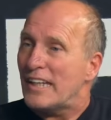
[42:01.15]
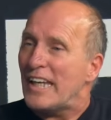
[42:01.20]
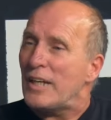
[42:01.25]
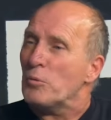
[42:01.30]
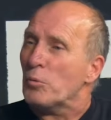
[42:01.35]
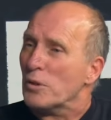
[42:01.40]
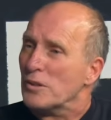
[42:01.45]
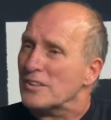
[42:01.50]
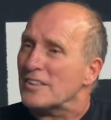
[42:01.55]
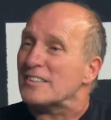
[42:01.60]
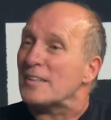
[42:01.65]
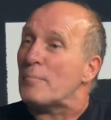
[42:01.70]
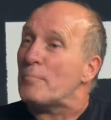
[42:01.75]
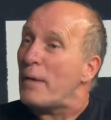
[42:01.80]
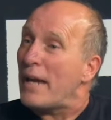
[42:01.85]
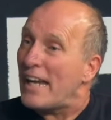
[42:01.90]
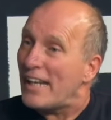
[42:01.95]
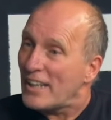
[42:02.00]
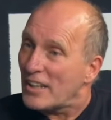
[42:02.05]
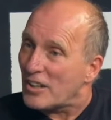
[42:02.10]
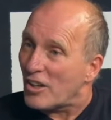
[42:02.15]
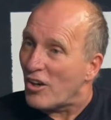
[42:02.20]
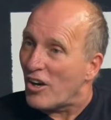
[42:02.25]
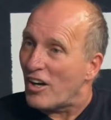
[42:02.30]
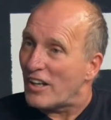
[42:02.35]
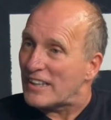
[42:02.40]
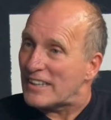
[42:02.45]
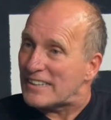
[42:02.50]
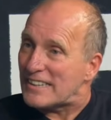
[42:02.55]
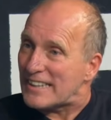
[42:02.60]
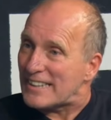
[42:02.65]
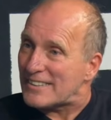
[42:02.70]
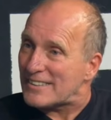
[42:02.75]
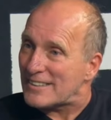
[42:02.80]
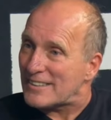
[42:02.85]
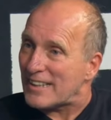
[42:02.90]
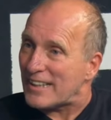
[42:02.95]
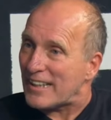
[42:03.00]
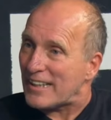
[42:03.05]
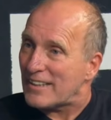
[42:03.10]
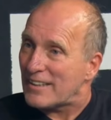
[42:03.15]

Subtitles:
He worked at the Pentagon in D.C.